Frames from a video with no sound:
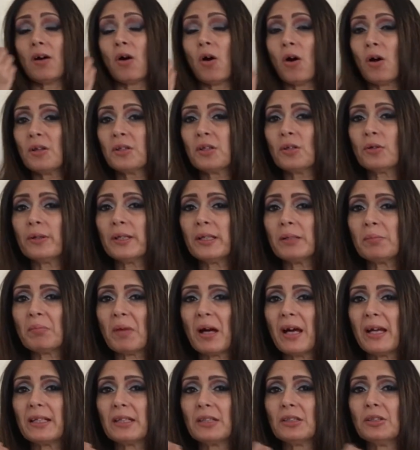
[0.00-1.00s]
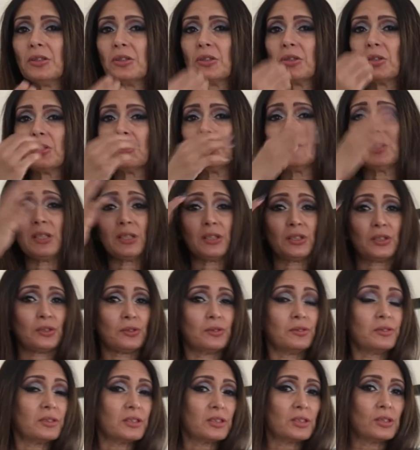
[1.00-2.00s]
although it might look good as
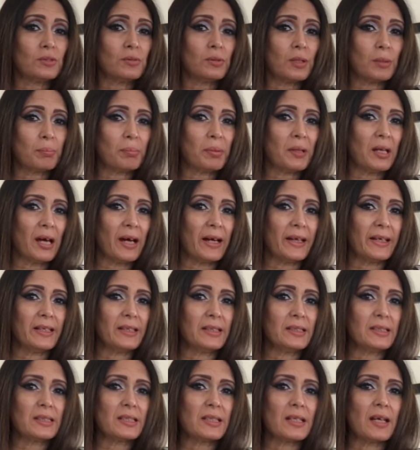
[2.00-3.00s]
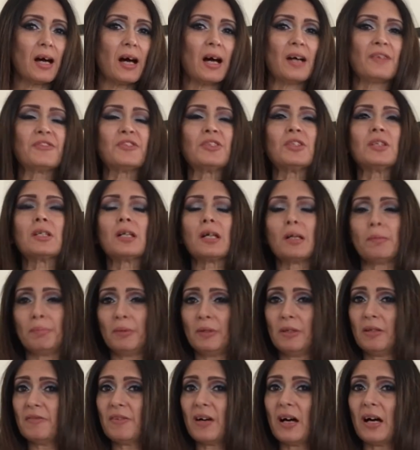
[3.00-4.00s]
soon as you apply it, after a
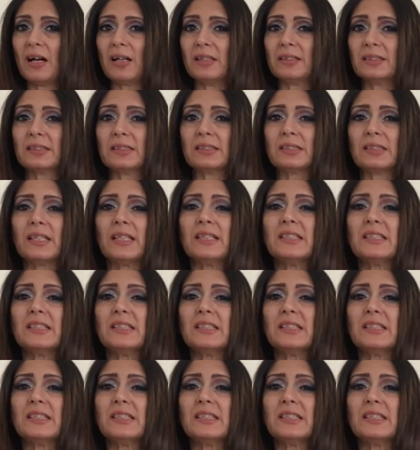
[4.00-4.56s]
couple of hours,